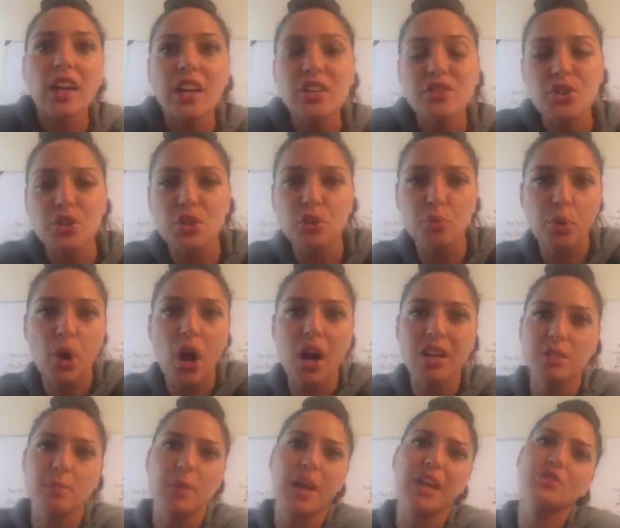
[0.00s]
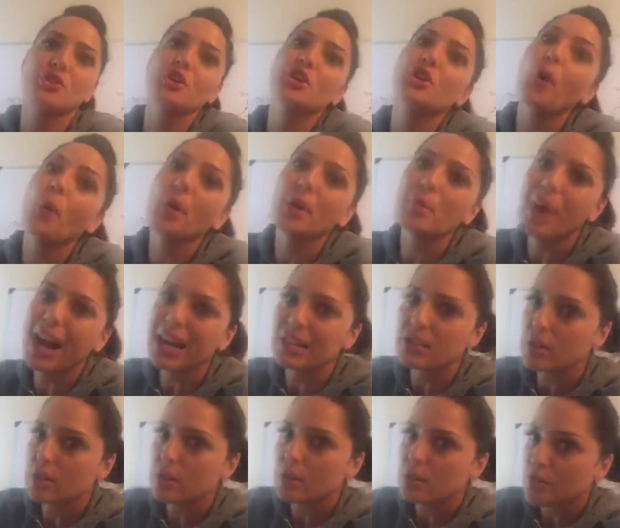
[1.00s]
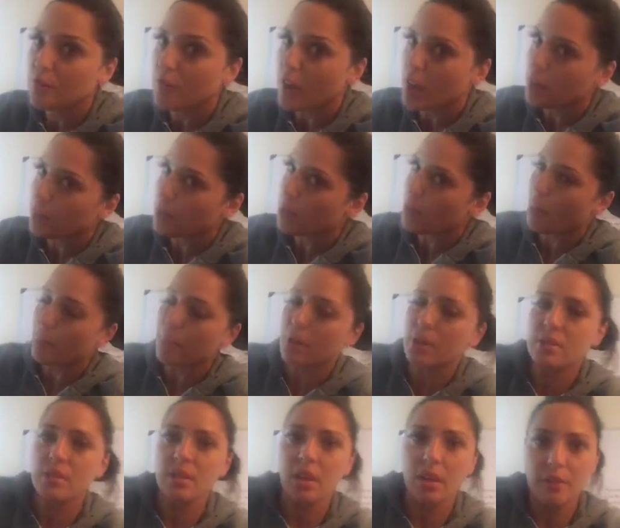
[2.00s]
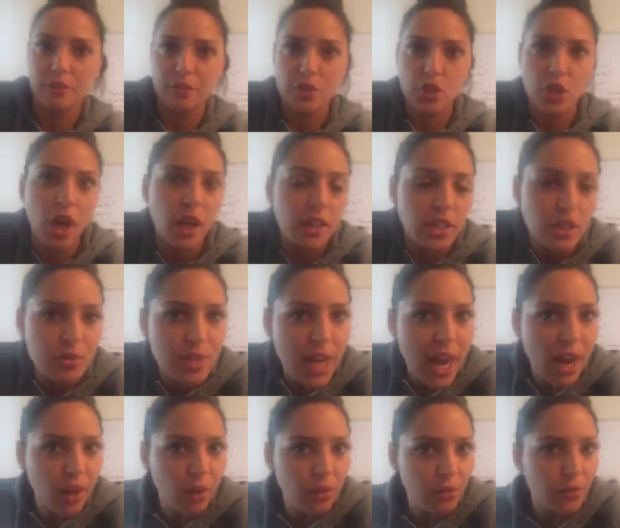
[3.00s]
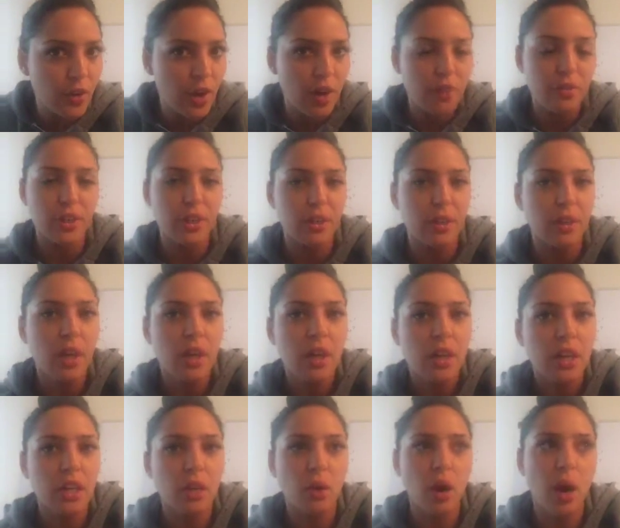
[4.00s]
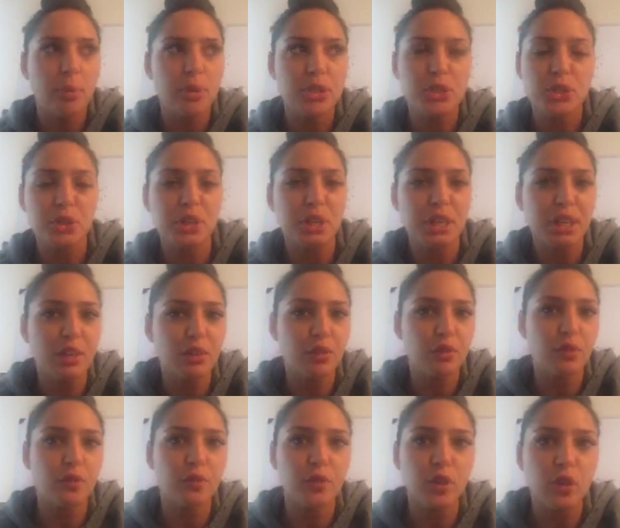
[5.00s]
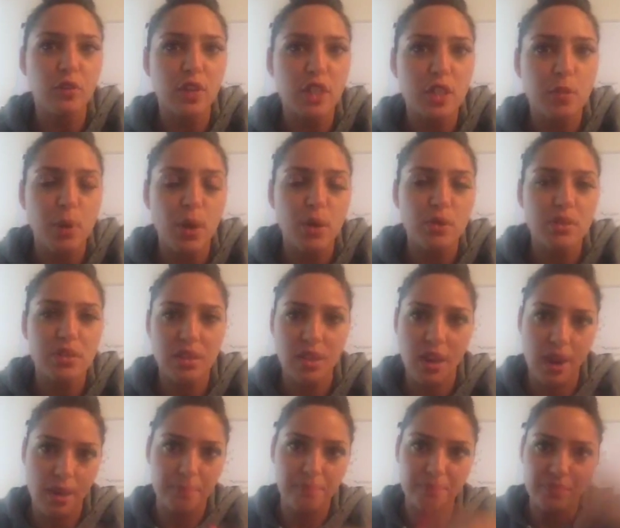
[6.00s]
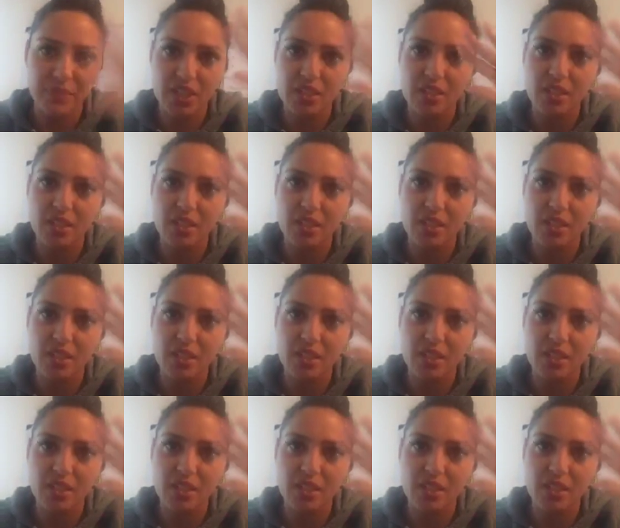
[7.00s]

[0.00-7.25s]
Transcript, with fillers: of talking to new prospects or going back to those family members that have shot you down for every you know opportunity you've, you've exposed to them.